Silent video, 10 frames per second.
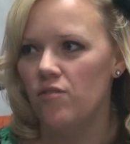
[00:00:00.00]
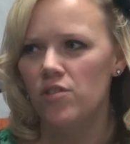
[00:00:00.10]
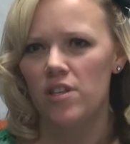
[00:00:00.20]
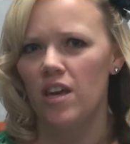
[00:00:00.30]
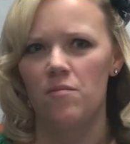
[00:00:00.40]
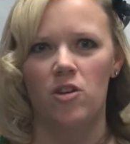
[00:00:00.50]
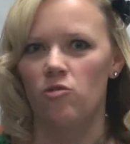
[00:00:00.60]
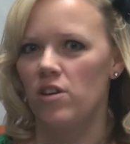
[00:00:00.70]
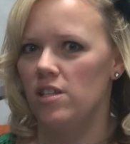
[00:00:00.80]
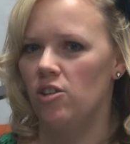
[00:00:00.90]
At first they gave me
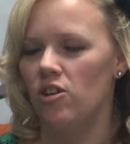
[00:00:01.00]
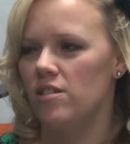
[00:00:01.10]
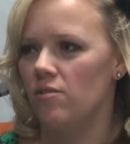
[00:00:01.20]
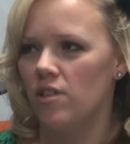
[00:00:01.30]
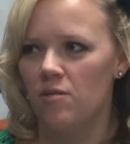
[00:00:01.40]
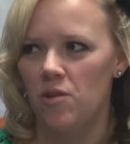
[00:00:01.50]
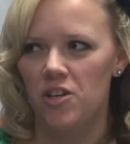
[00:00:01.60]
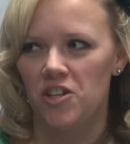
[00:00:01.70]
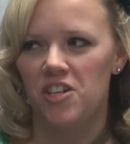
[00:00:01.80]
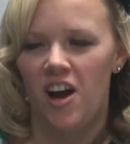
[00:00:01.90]
crazy looks. They were like, what
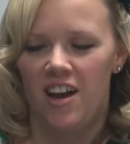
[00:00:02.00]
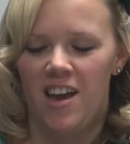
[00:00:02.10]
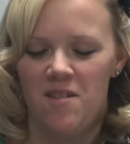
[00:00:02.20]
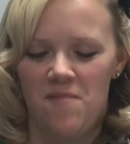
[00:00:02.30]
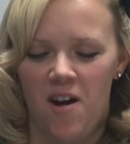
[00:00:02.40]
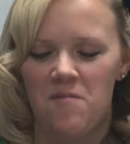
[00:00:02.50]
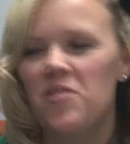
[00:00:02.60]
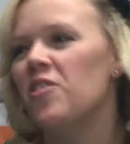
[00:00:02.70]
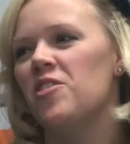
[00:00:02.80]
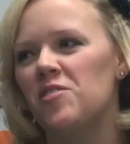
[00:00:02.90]
is she talking about?
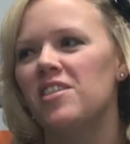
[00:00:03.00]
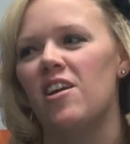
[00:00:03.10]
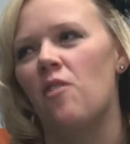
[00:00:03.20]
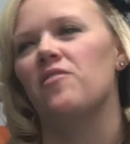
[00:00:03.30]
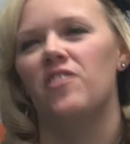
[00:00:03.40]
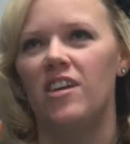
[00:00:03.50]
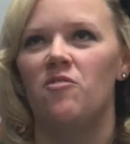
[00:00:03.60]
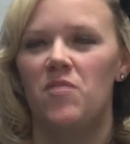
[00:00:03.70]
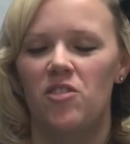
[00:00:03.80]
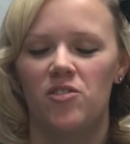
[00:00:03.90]
But they often
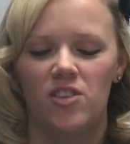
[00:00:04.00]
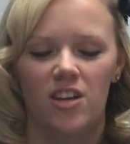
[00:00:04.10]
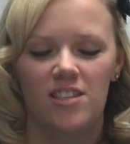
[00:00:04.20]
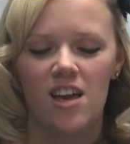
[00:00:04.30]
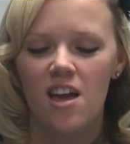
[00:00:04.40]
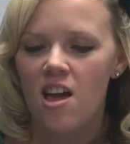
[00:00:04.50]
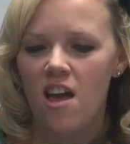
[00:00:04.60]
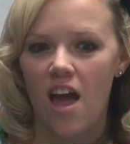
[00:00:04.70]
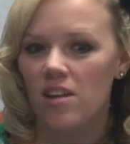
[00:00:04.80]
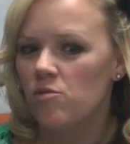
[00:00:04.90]
give me those looks.
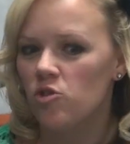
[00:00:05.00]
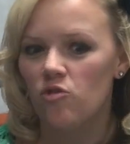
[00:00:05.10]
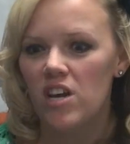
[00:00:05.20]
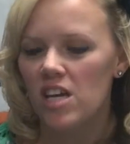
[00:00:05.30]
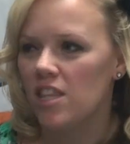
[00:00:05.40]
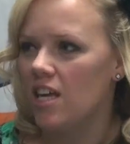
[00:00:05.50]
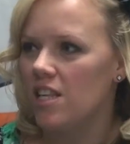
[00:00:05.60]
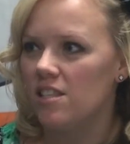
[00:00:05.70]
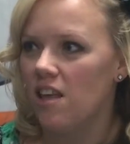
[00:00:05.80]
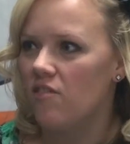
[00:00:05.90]
And it was great. The
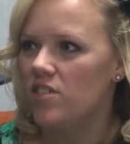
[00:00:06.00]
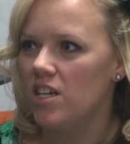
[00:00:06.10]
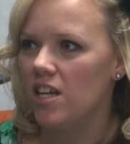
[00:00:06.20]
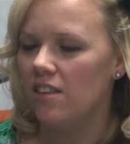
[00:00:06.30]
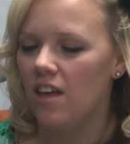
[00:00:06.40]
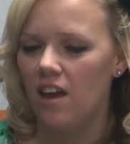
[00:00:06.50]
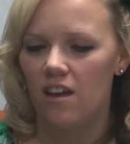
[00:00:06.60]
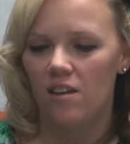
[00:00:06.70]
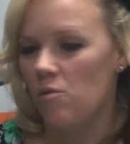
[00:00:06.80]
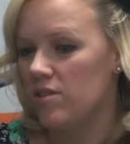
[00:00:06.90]
kids loved it, and
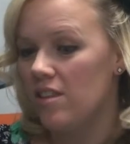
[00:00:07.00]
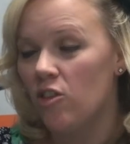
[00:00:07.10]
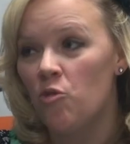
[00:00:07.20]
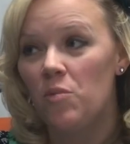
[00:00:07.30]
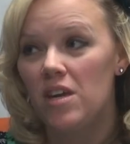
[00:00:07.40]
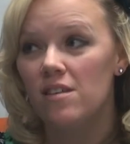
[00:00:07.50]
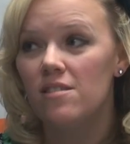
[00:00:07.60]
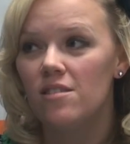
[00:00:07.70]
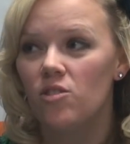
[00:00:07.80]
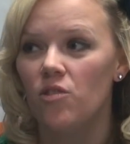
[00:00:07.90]
it wasn't their
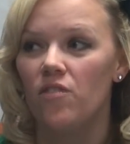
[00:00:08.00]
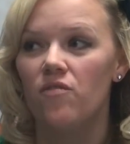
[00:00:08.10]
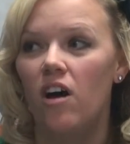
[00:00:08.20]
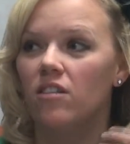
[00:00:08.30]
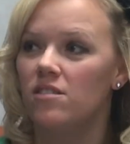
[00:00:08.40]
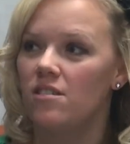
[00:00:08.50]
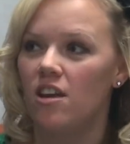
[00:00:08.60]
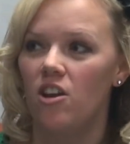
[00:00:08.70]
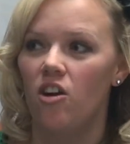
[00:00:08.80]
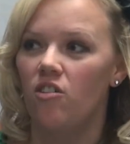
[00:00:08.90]
piece, so they felt,
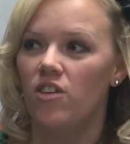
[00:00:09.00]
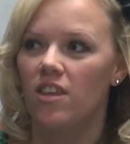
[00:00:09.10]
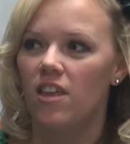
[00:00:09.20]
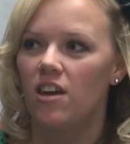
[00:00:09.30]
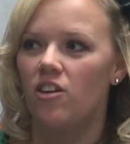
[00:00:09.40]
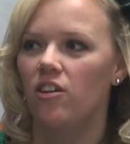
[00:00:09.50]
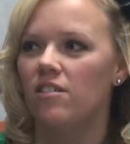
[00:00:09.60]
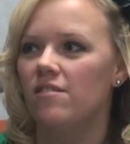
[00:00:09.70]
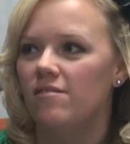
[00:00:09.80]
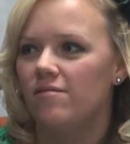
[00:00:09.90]
like they
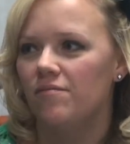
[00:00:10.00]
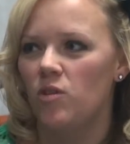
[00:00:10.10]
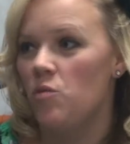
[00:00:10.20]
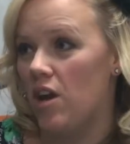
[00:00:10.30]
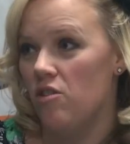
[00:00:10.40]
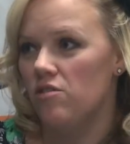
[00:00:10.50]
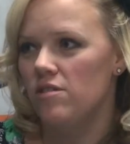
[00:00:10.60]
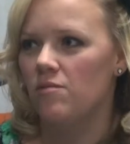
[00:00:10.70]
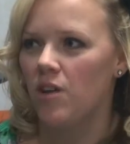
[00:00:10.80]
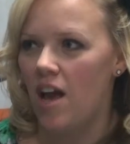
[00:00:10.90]
could, who
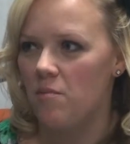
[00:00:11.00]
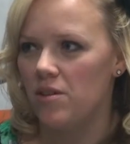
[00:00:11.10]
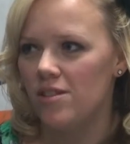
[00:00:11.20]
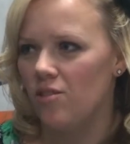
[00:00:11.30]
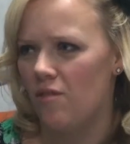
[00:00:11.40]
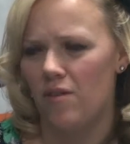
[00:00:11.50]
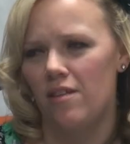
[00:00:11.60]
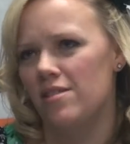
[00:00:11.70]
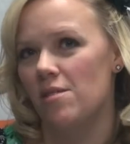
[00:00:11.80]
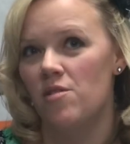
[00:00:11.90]
cares what happens. So if
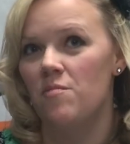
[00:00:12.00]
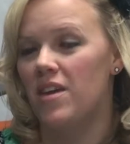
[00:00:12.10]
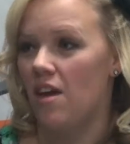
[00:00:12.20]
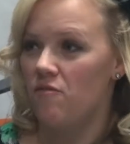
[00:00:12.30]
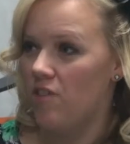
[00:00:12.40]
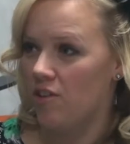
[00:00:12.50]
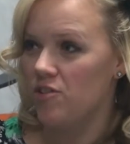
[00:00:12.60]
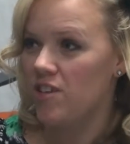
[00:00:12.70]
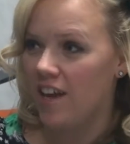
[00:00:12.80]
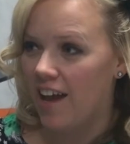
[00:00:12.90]
some of them became
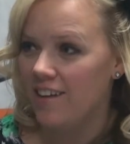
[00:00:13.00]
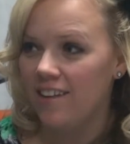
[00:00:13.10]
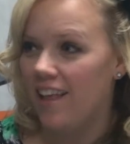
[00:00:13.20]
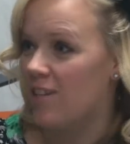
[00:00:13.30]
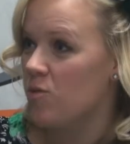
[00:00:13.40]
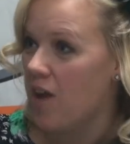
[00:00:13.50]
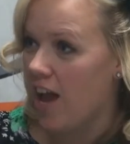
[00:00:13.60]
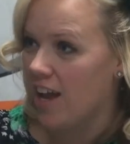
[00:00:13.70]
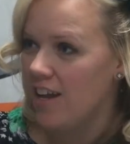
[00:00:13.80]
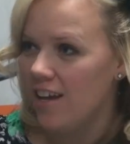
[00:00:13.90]
failures again, and that's
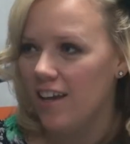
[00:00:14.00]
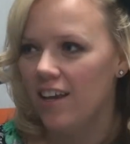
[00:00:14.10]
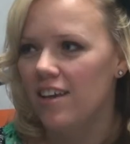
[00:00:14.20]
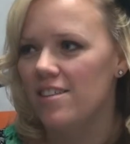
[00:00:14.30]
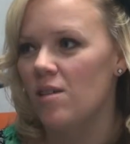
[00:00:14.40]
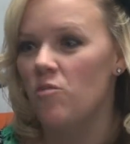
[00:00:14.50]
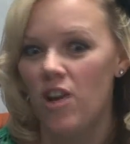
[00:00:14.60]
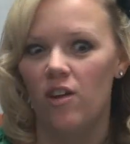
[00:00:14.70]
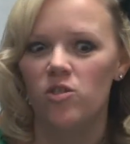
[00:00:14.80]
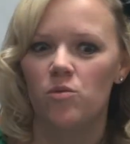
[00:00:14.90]
okay.
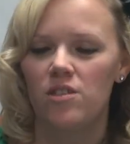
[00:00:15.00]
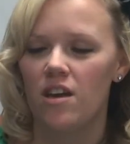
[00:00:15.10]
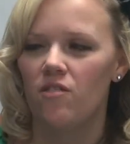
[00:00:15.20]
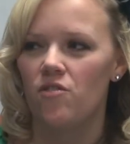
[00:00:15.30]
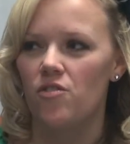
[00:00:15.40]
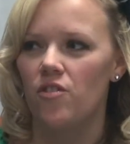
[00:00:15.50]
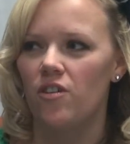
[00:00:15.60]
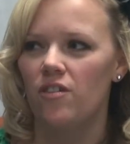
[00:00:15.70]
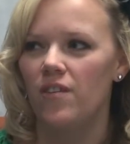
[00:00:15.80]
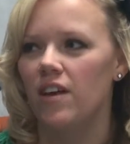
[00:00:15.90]
Someone else will take it
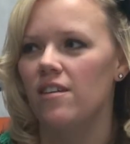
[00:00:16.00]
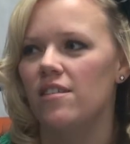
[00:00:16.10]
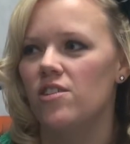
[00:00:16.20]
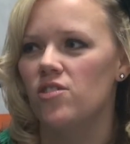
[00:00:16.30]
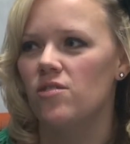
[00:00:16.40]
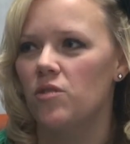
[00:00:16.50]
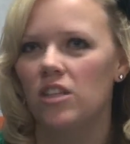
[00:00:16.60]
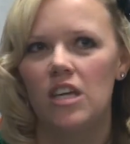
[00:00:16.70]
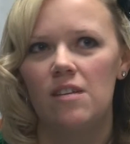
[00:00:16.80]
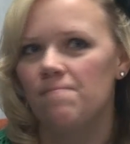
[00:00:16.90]
further, and they just
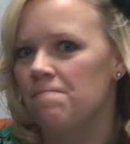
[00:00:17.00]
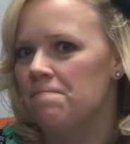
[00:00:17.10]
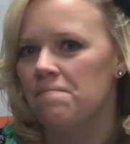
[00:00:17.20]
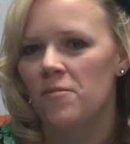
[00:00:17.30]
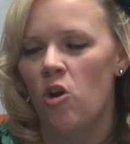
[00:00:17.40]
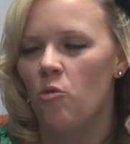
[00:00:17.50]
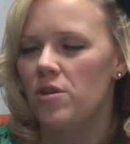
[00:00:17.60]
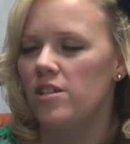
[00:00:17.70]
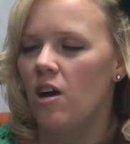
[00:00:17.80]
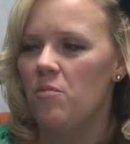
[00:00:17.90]
really
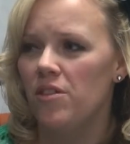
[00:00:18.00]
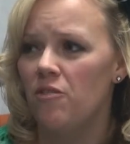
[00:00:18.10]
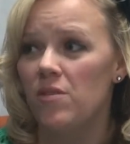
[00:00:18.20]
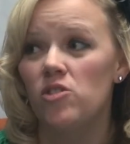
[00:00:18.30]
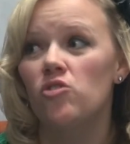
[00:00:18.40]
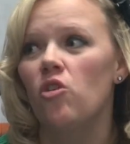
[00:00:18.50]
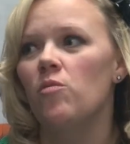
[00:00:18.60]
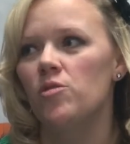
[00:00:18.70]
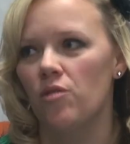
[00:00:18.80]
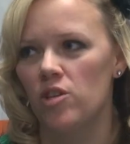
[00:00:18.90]
opened up, and they've been so
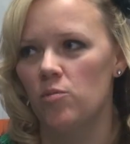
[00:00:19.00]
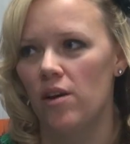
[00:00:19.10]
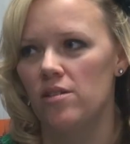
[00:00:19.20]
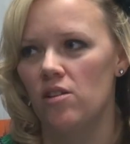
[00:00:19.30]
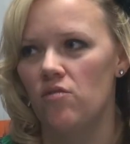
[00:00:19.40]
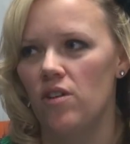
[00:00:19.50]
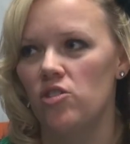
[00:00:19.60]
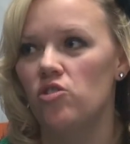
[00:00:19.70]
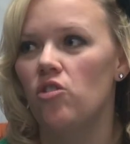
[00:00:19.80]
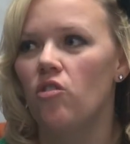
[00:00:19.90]
much more expressive
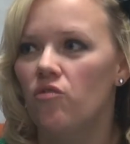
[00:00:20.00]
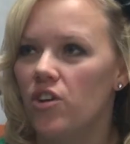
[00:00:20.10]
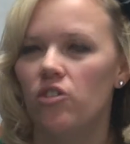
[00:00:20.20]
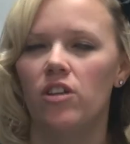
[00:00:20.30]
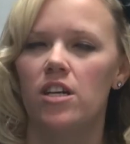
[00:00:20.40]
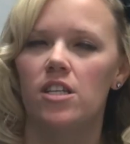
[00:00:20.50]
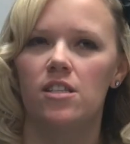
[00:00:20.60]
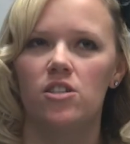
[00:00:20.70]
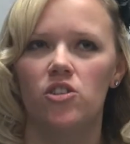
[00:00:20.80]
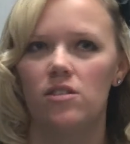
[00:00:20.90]
and so
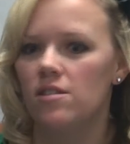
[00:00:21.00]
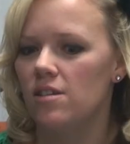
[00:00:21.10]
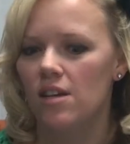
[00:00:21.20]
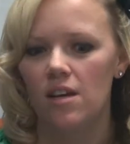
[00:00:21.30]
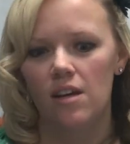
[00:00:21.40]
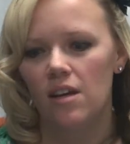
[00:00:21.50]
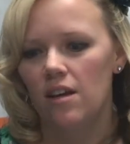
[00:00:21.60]
fearless, and just,